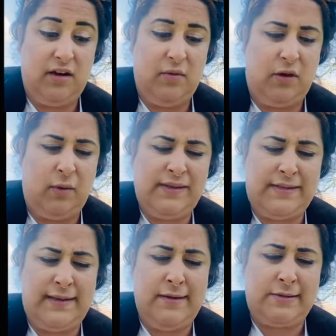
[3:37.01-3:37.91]
Well, what's the
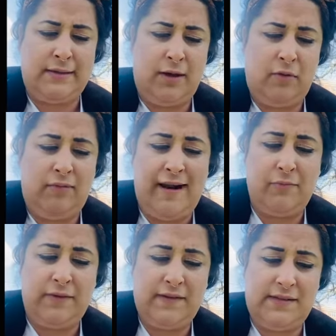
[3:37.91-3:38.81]
use of low rent
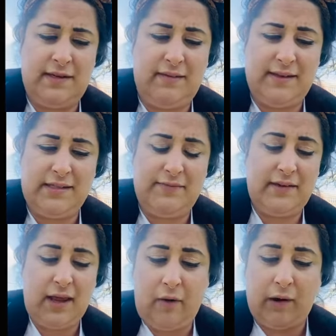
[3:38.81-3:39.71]
when the ceiling's even
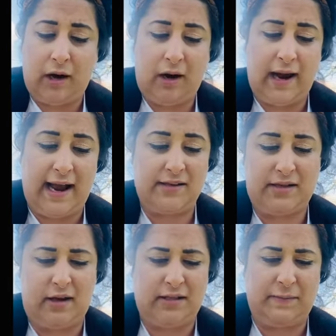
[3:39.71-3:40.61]
lower? Asked the
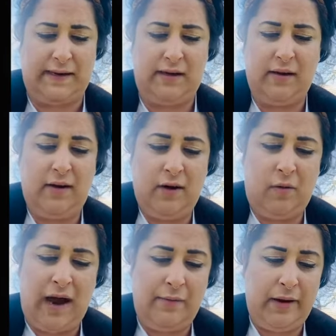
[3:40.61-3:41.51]
husband.
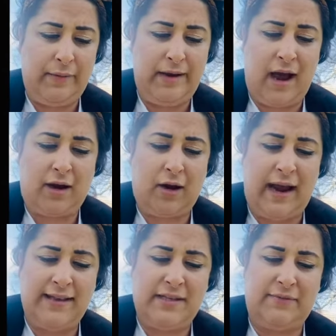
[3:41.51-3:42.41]
Why, we would knock our
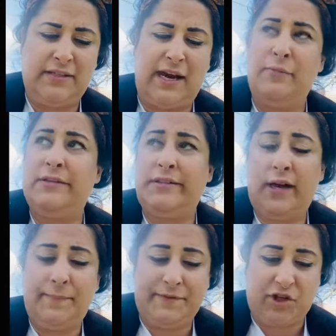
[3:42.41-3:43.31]
heads every time we stood
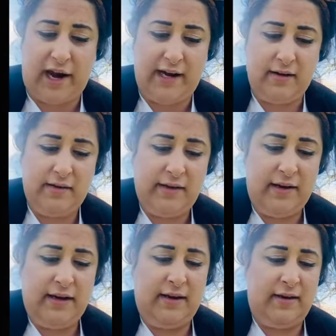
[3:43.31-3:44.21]
up straight.
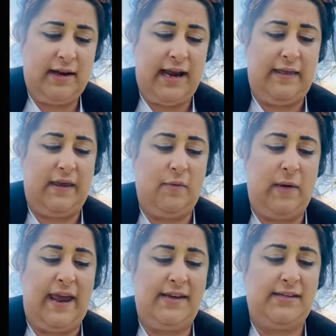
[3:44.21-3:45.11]
And they
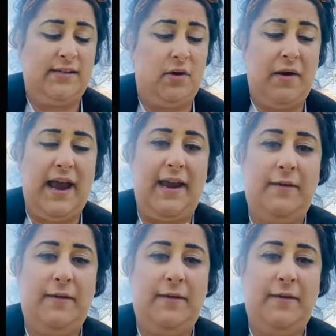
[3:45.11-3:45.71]
went away.